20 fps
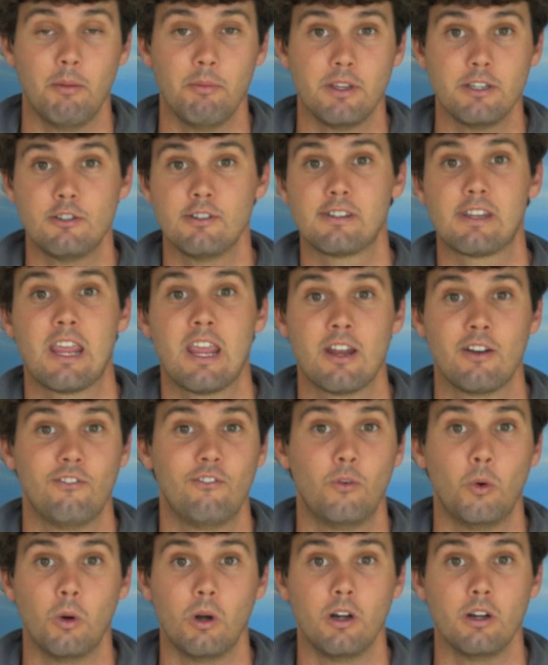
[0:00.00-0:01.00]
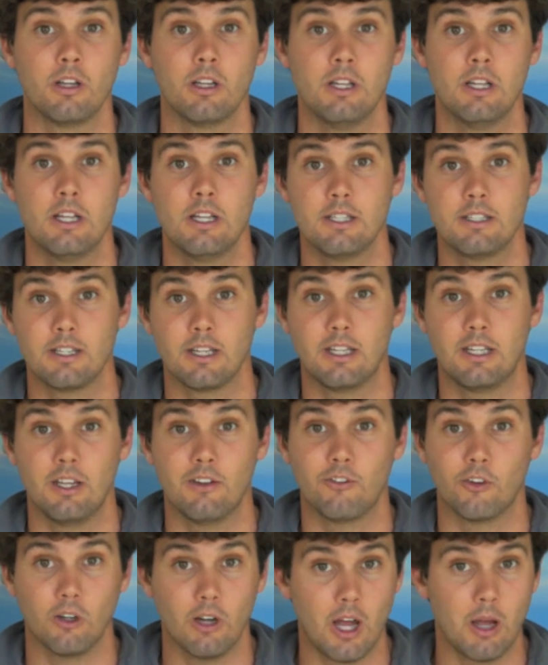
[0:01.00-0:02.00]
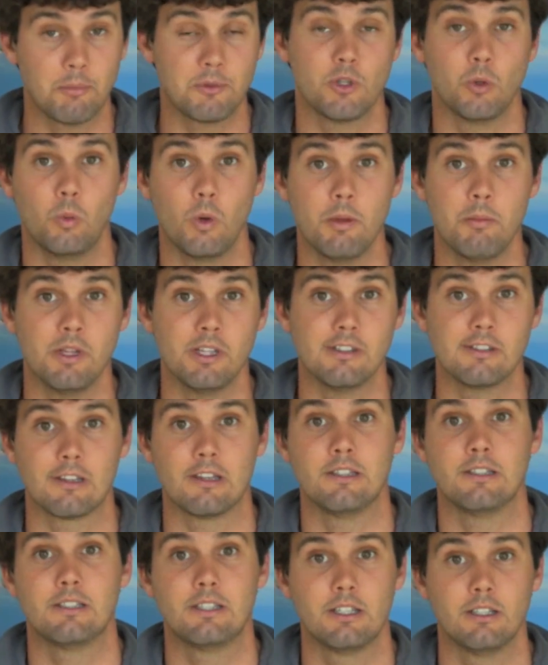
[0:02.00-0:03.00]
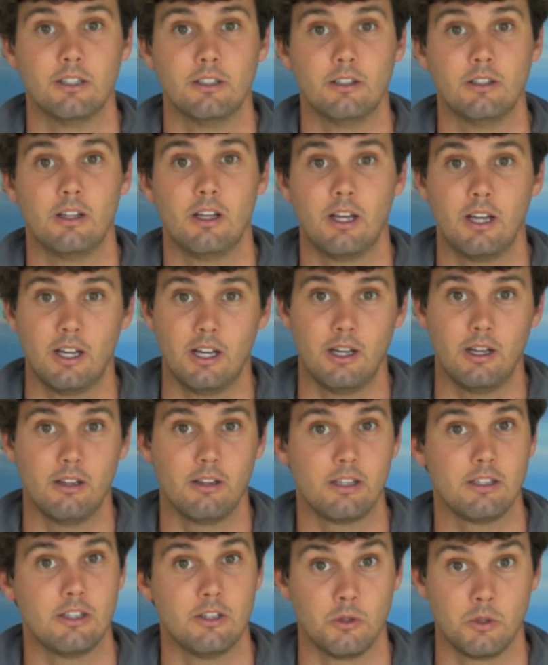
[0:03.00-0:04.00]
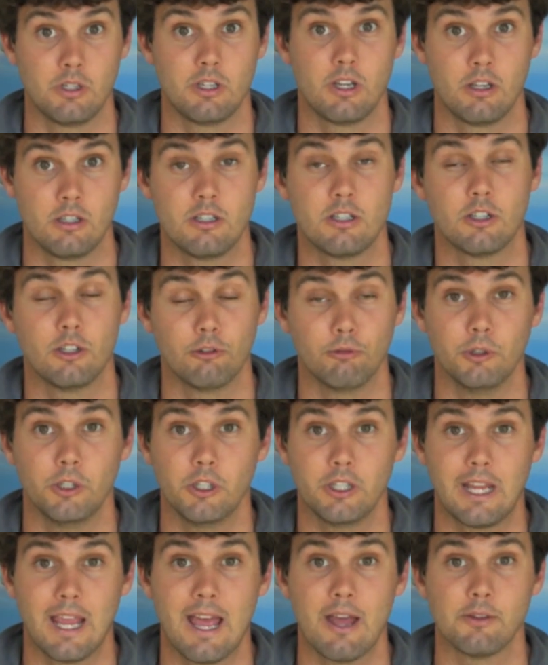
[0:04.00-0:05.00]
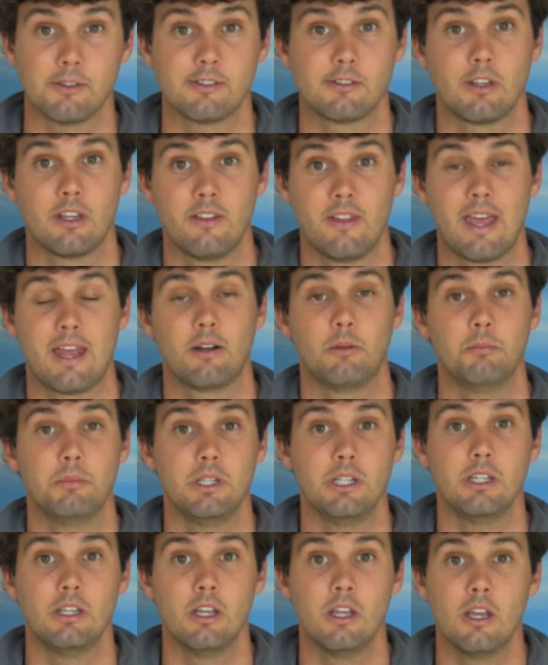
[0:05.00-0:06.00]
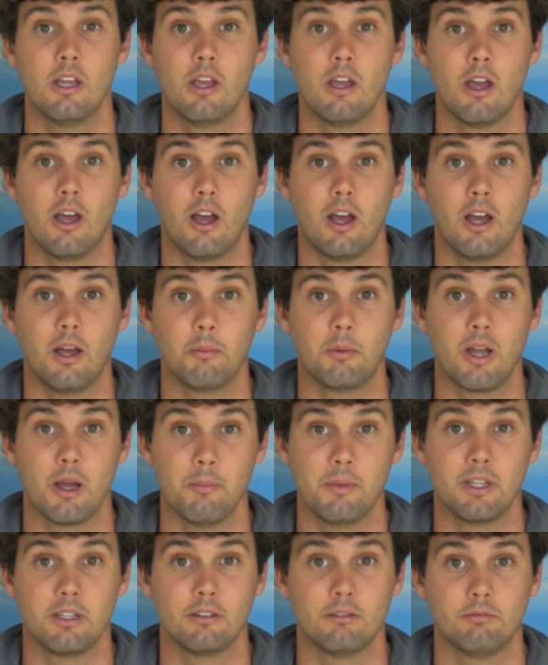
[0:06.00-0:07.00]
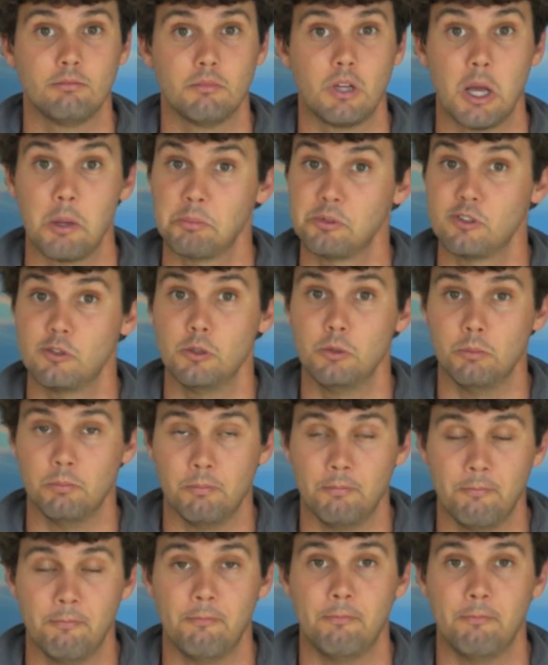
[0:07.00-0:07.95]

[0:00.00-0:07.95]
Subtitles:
They just can't afford to give her up to women's until until it really counts, and that'll be coming up soon.